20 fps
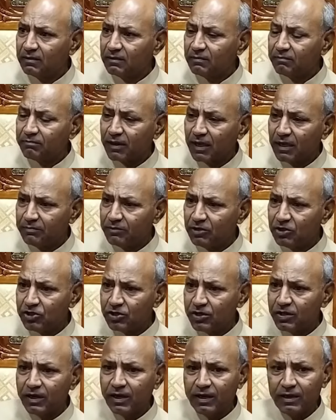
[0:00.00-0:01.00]
Prime
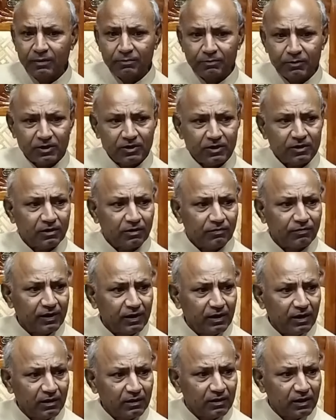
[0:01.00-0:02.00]
Minister and the President of
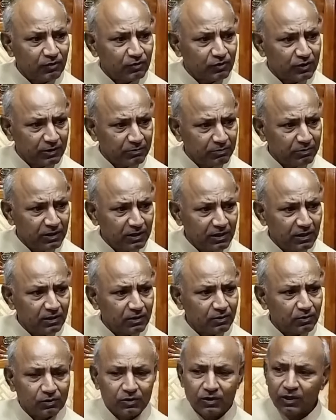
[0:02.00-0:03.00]
India, they have sent me here
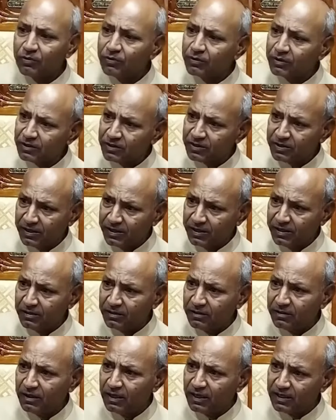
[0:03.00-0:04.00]
to serve this state
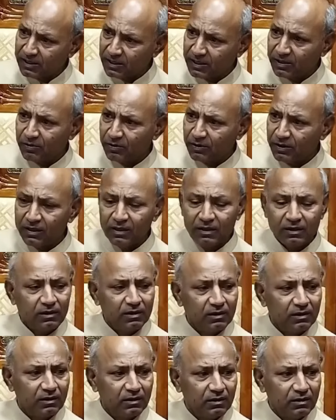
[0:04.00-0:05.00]
as a governor.
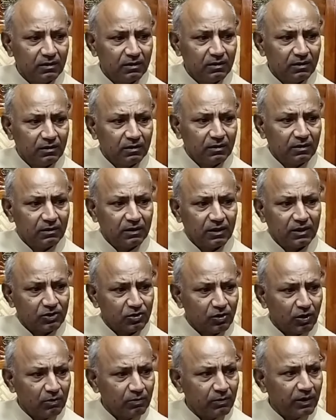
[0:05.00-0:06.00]
That's
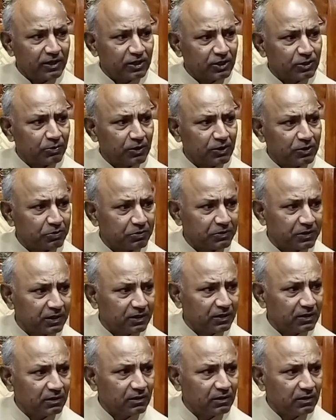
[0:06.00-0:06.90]
all my responsibility.